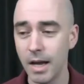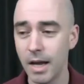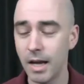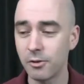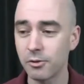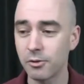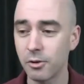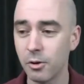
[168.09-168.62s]

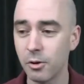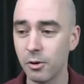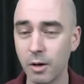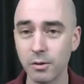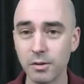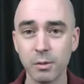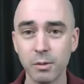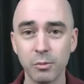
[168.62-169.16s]
And so I
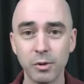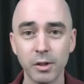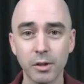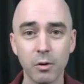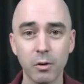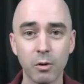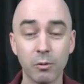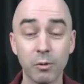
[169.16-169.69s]
was in the Marine
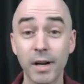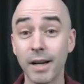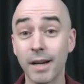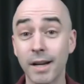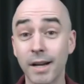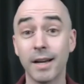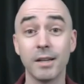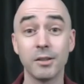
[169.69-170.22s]
Corps right
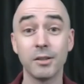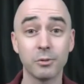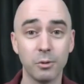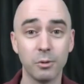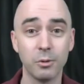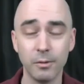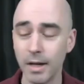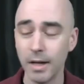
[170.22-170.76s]
out of high
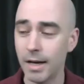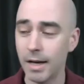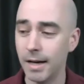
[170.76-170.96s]
school.